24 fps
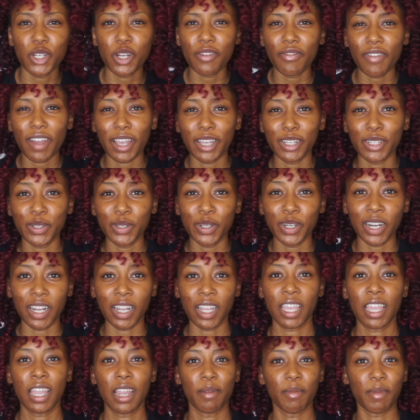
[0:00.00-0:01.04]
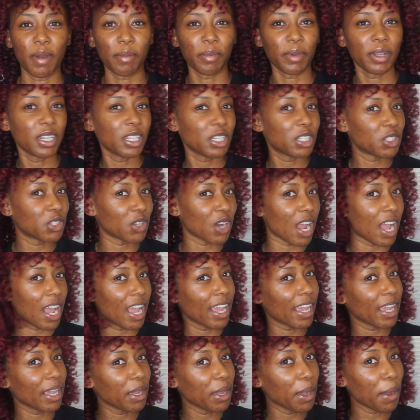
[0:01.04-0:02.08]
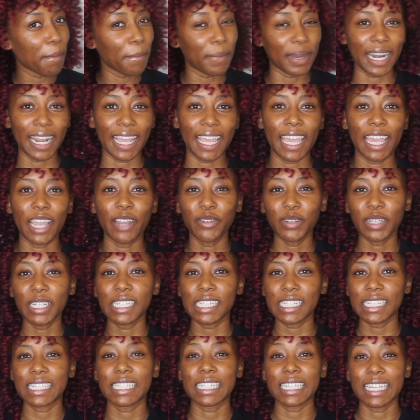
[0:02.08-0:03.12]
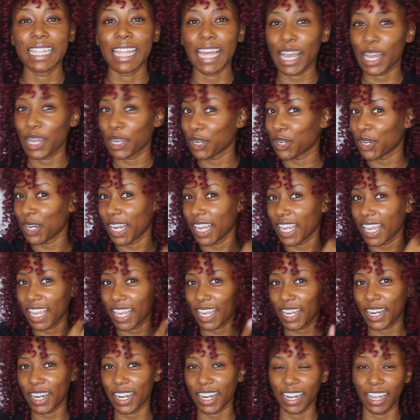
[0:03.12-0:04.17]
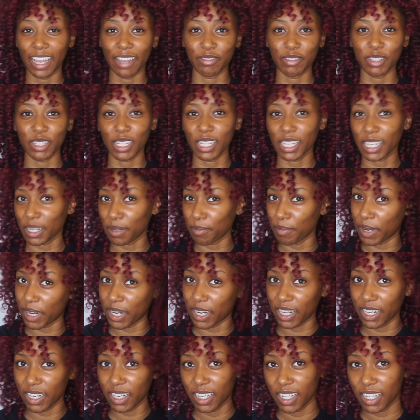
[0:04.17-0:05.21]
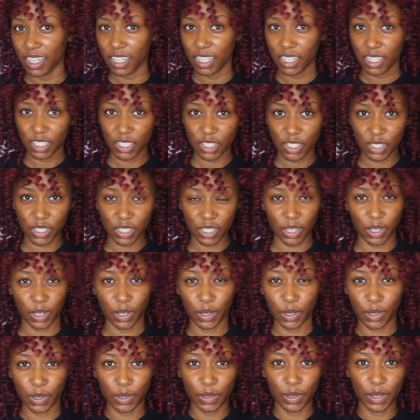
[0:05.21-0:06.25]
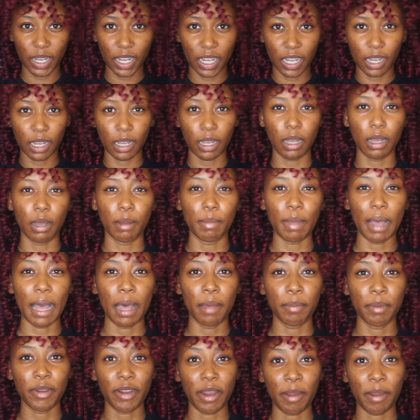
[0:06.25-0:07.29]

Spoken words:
if I could do it on camera. I'm gonna try, but I can't really see that great here. I have to look in the mirror. So I'll be right